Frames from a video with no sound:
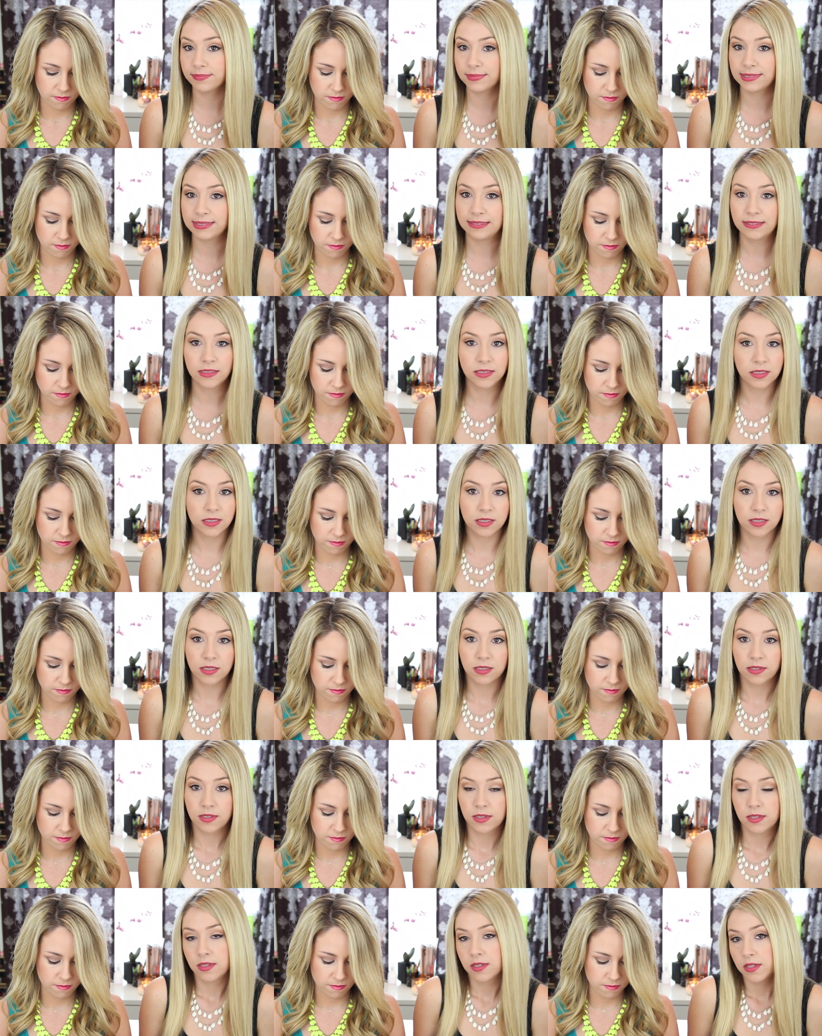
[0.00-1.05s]

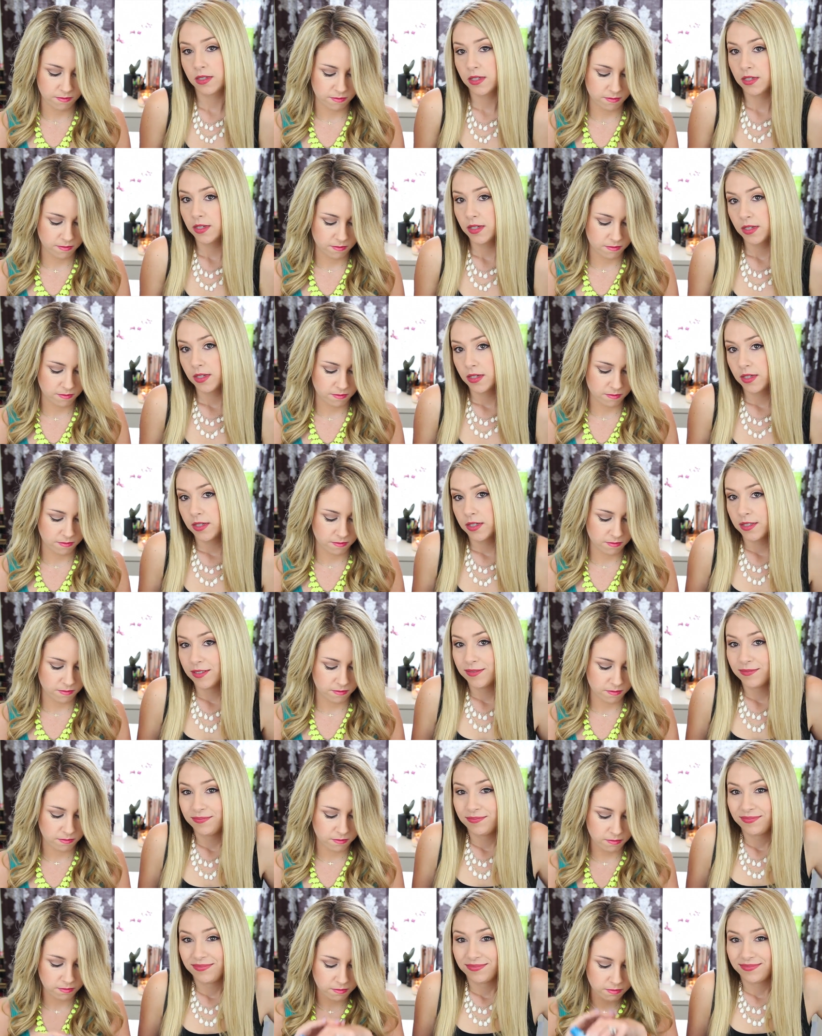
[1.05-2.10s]

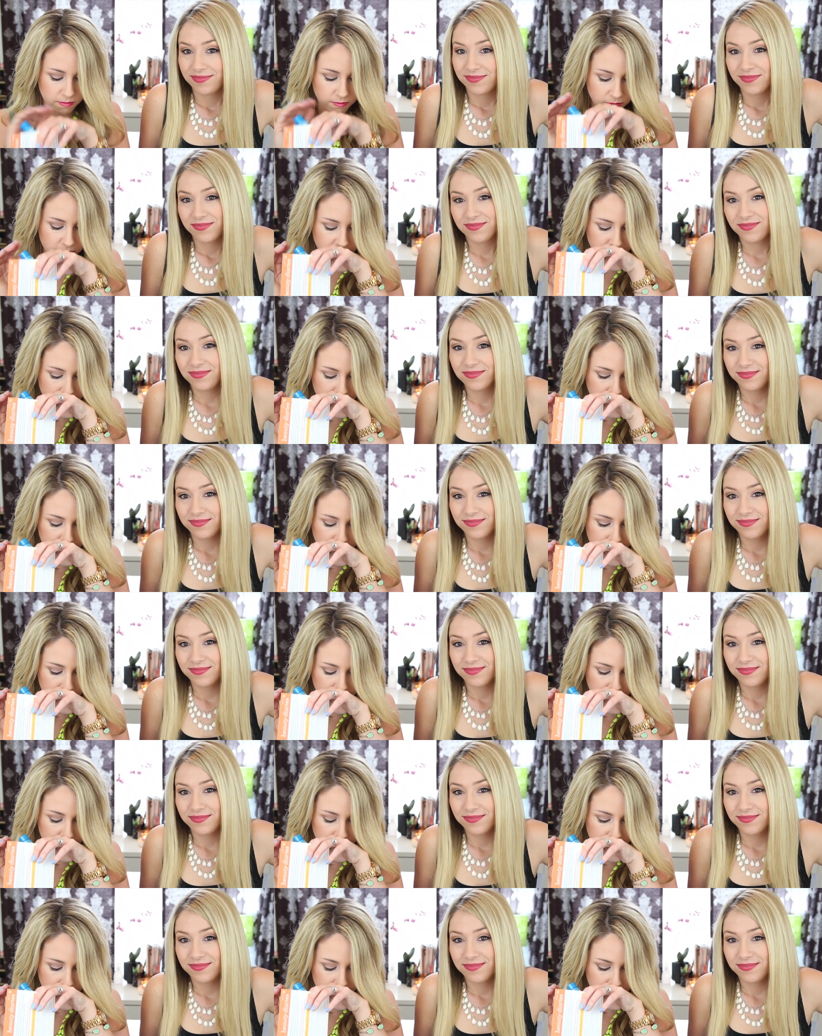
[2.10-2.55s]
No one is speaking in this clip.